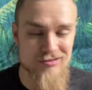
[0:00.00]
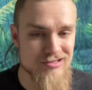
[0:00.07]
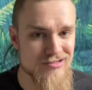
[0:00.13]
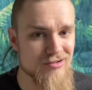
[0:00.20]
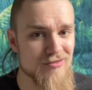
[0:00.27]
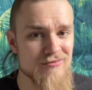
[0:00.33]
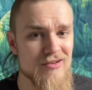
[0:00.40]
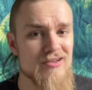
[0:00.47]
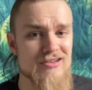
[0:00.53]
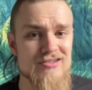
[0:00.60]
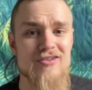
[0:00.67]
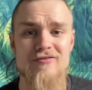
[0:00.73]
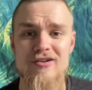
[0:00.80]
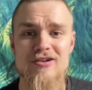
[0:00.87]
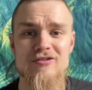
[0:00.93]

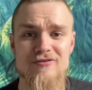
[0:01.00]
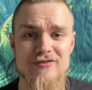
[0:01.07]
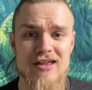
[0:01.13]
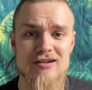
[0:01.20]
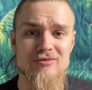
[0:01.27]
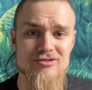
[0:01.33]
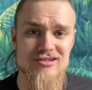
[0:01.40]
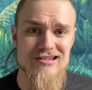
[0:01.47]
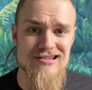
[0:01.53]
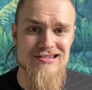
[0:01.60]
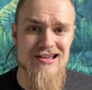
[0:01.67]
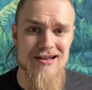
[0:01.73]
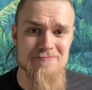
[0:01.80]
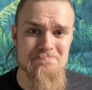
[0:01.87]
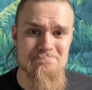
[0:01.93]
not very good for the animals at the
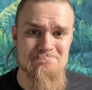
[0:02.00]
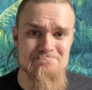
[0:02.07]
time.